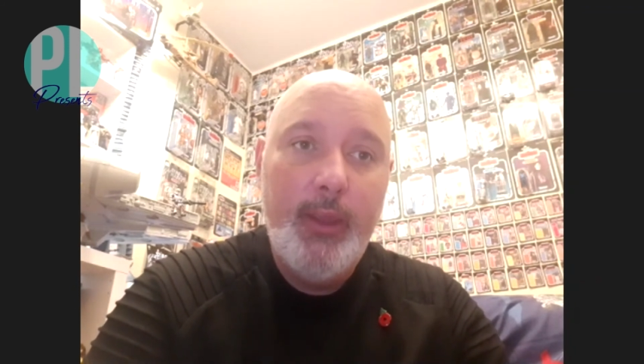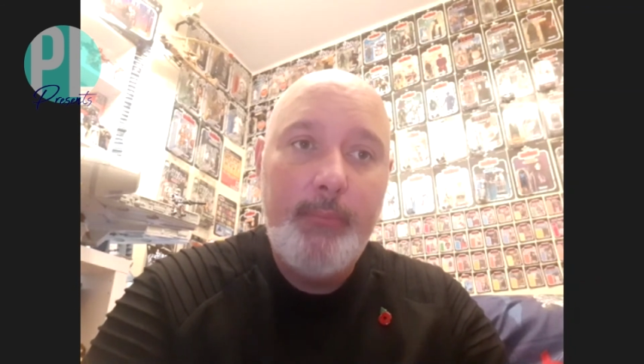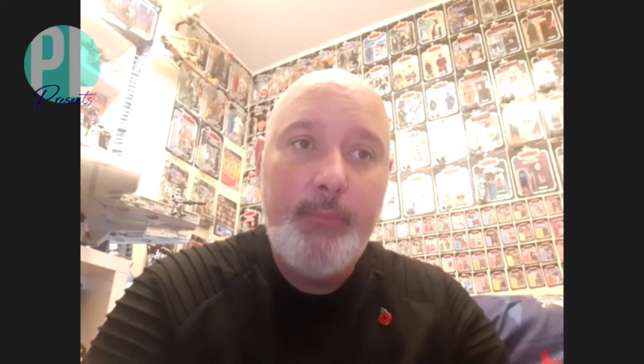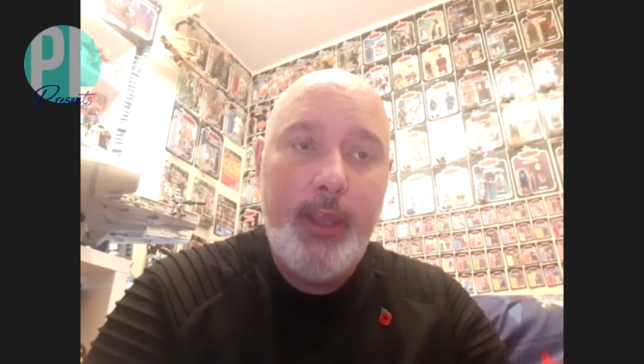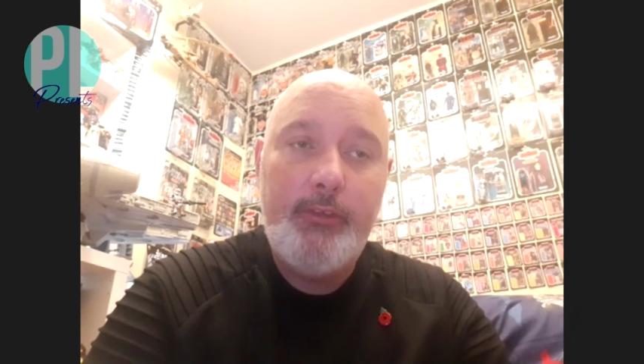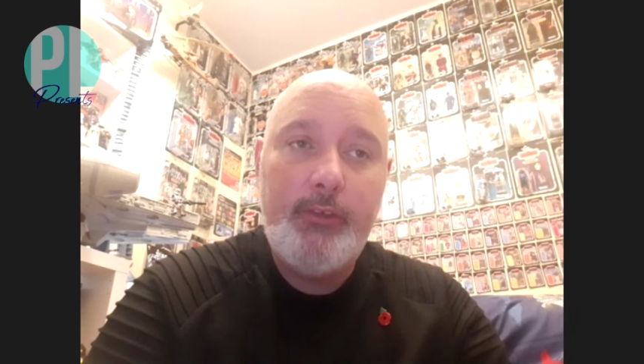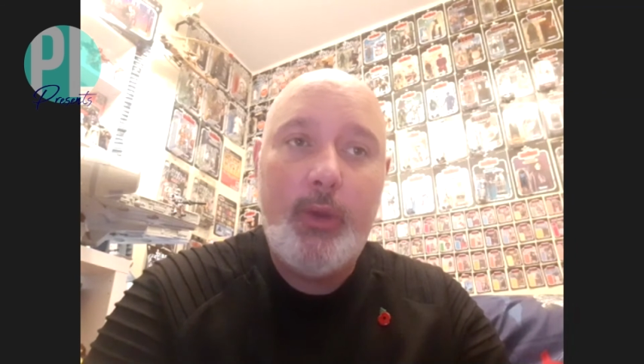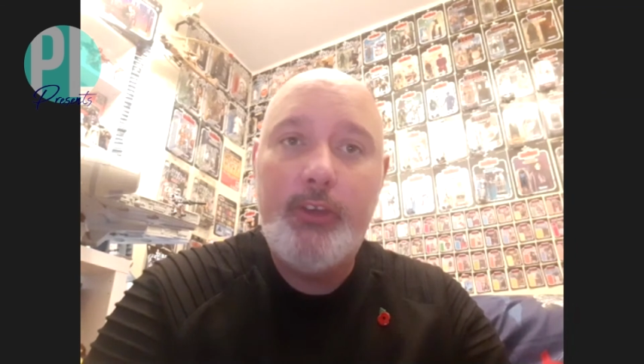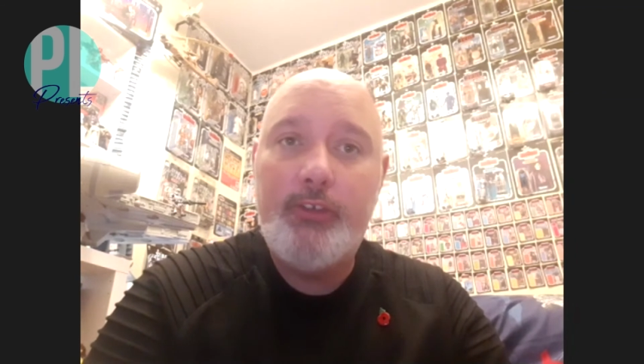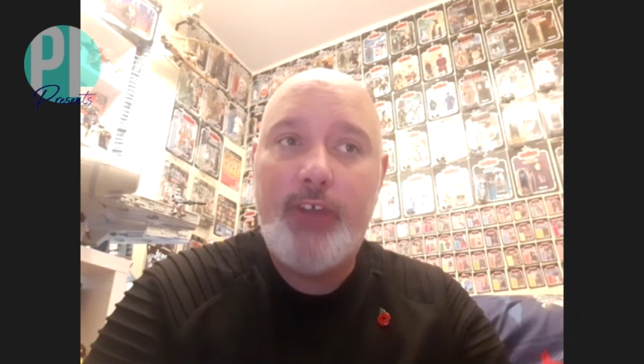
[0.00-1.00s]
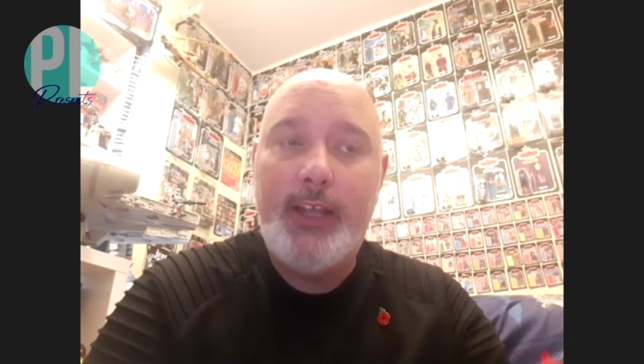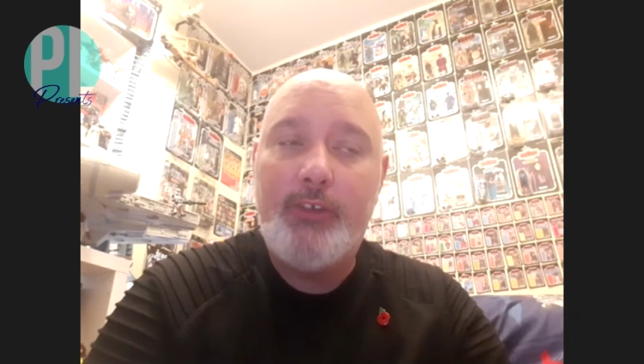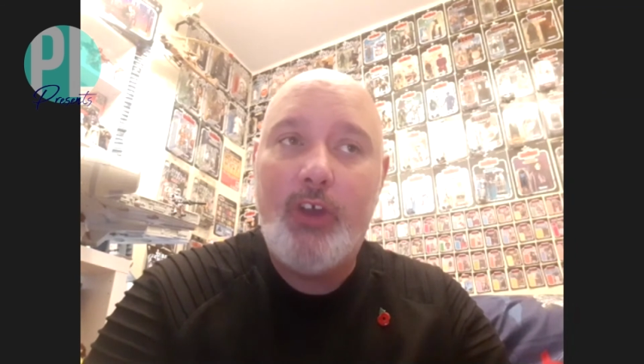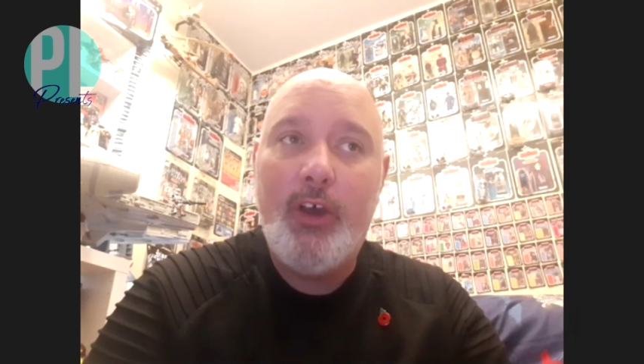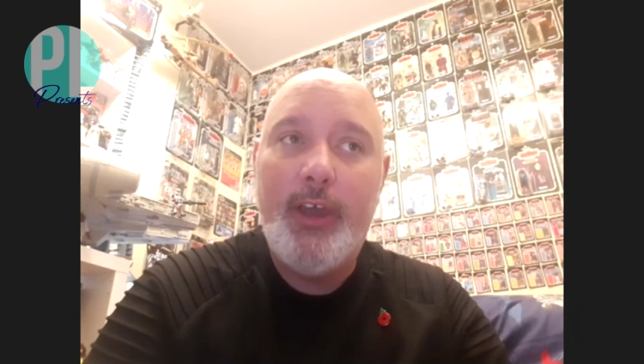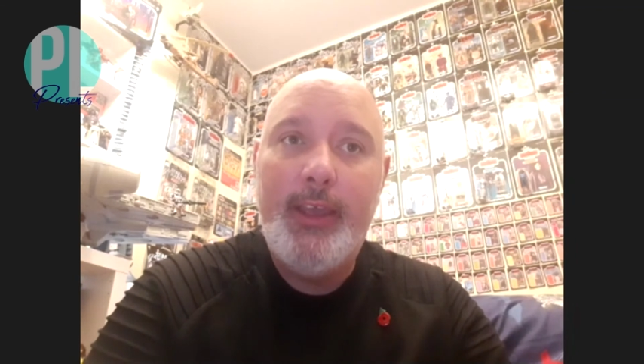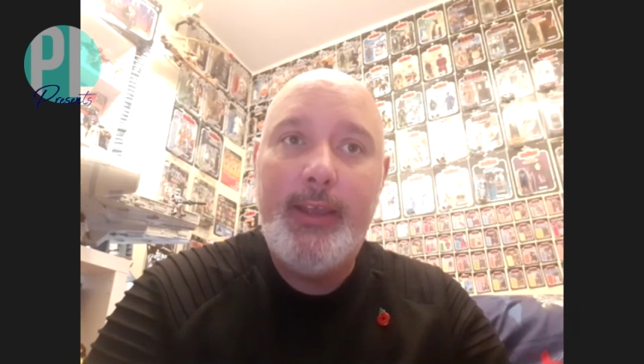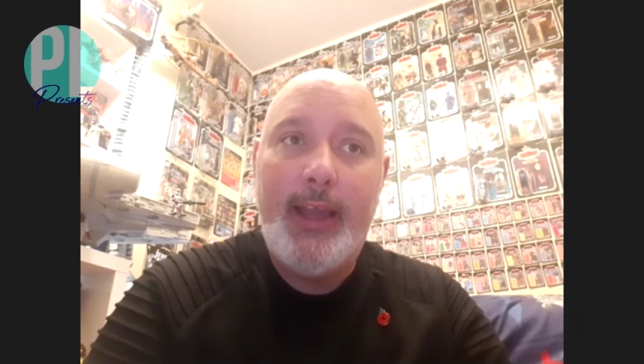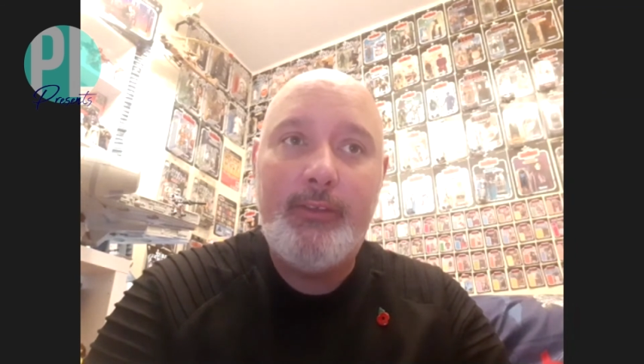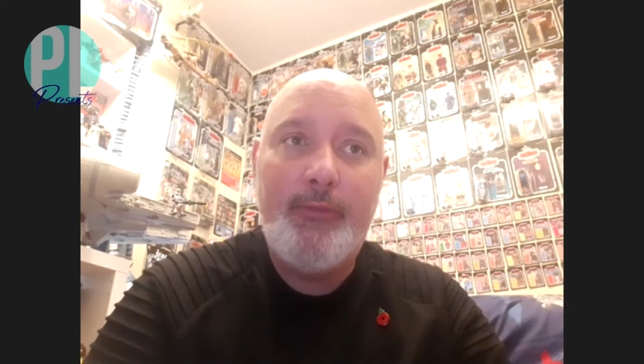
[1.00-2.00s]
But it's quite strange. I,
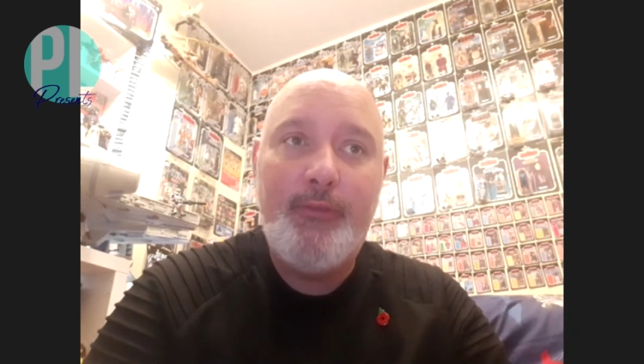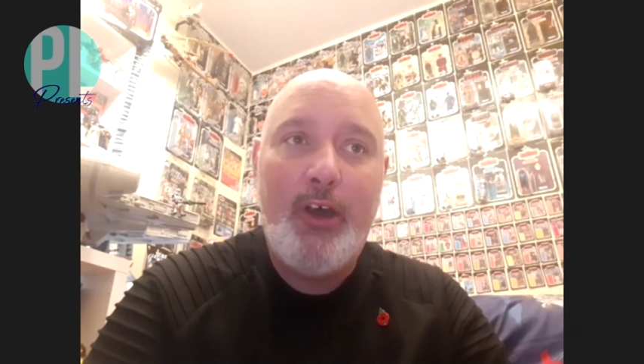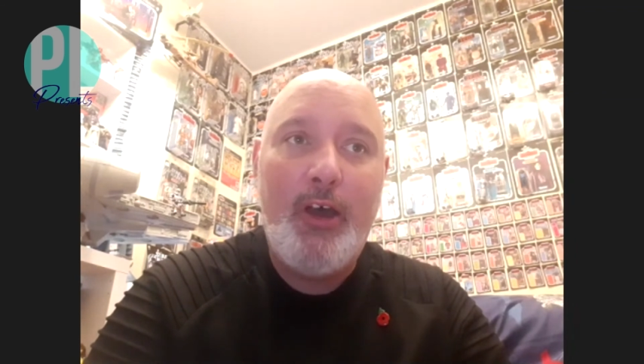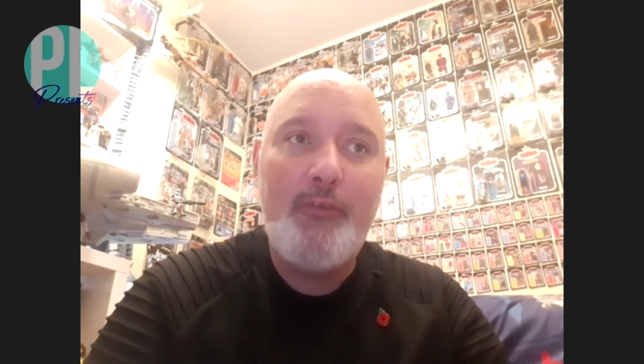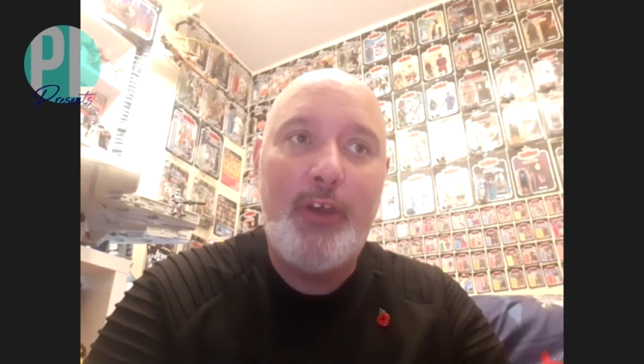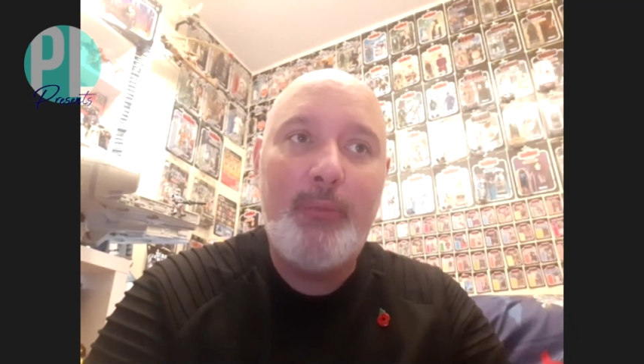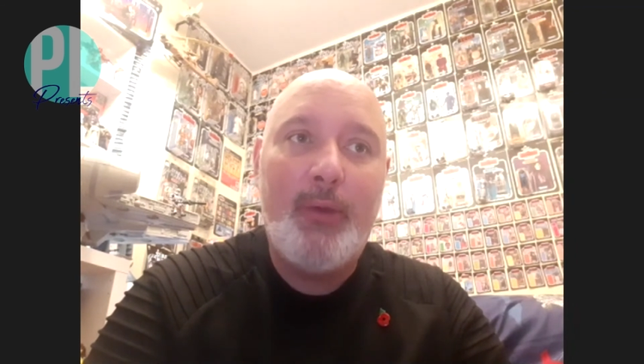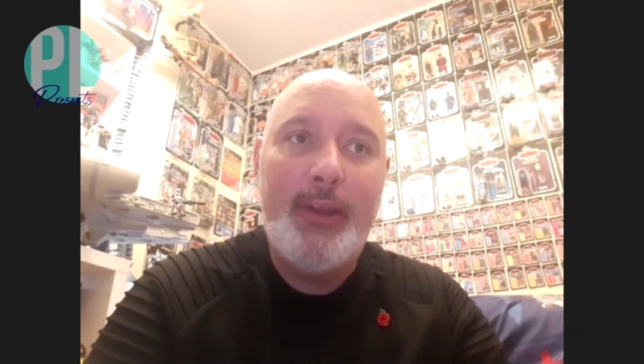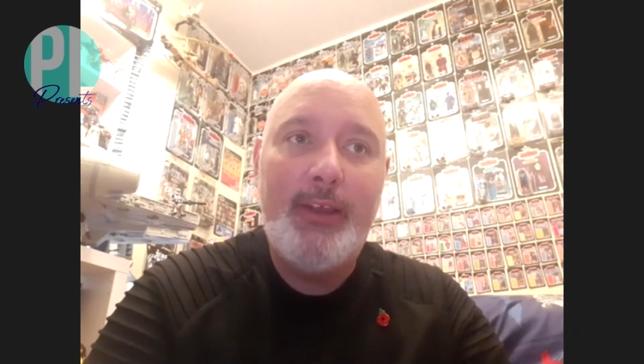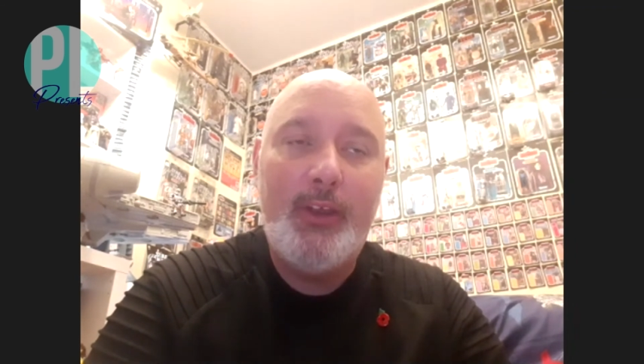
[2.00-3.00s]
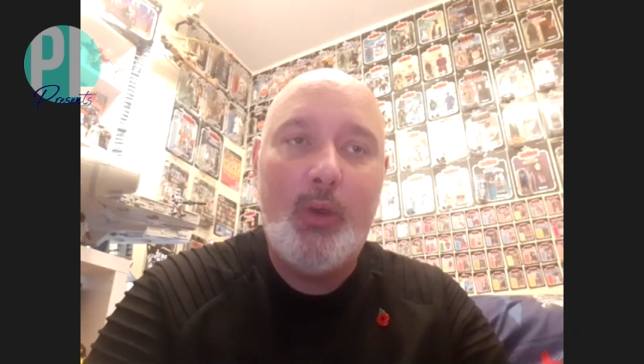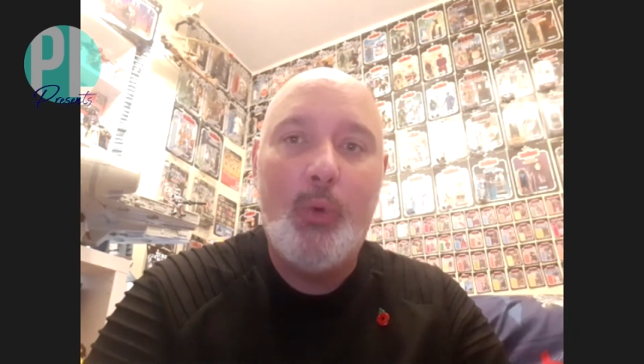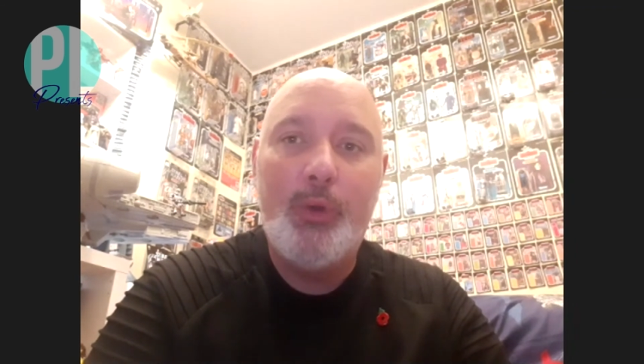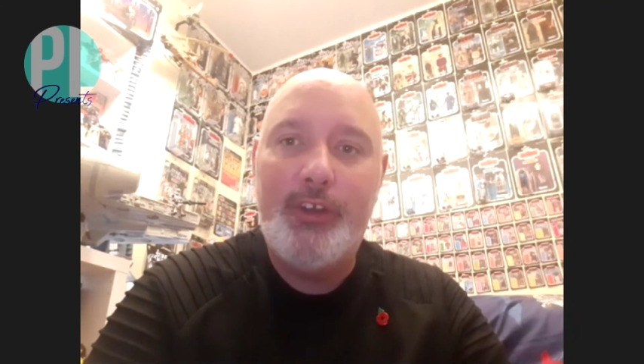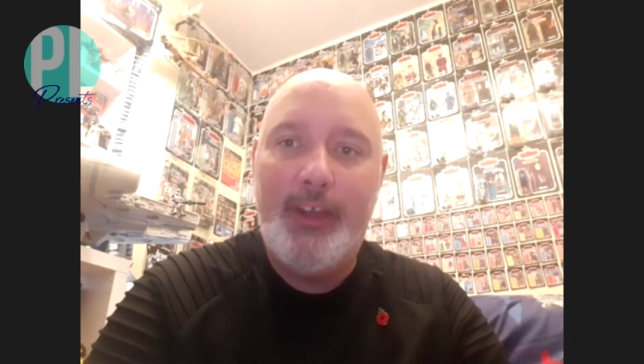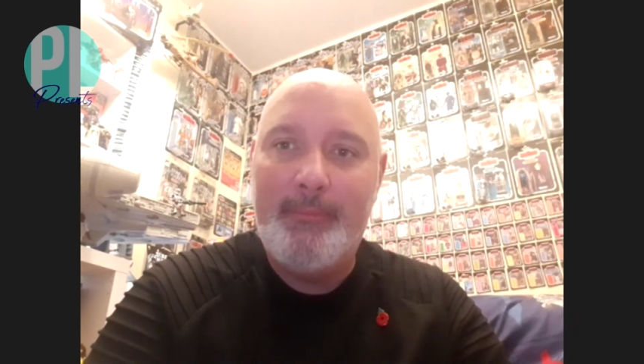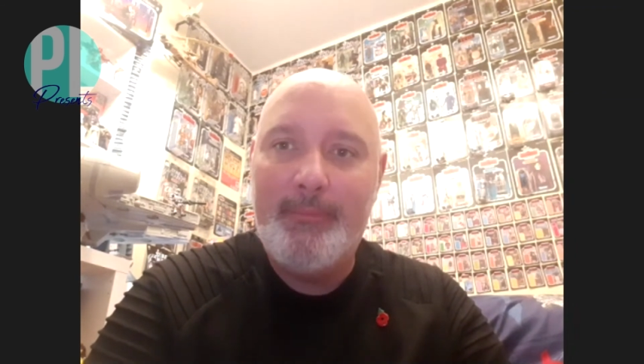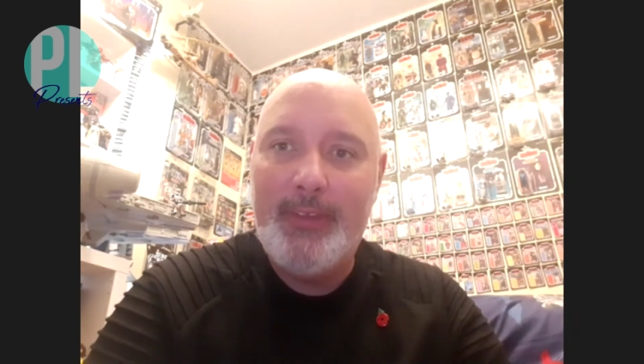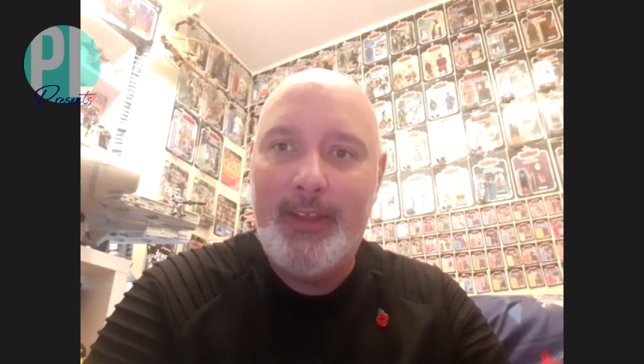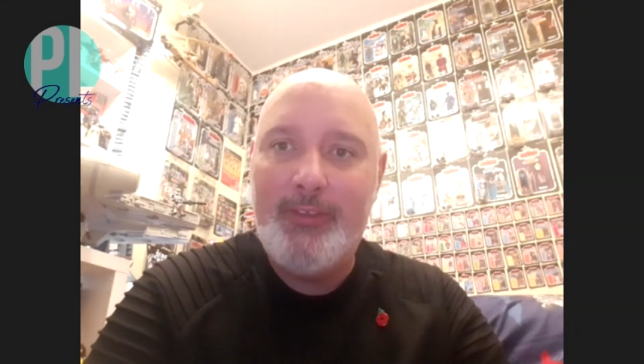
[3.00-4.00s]
as a father, probably cornered him
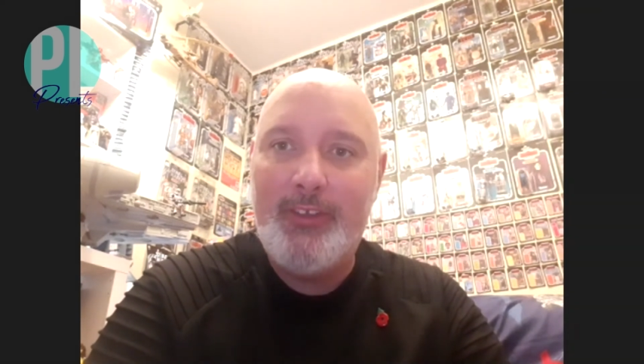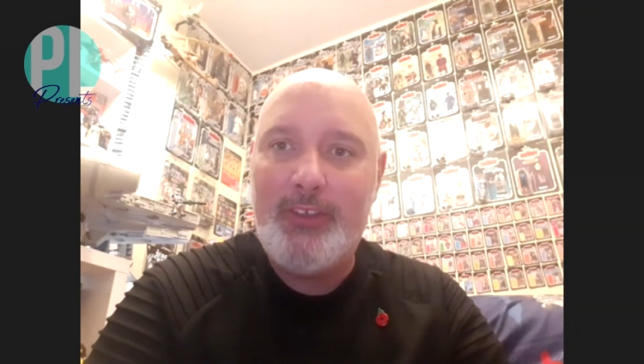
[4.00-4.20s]
into Star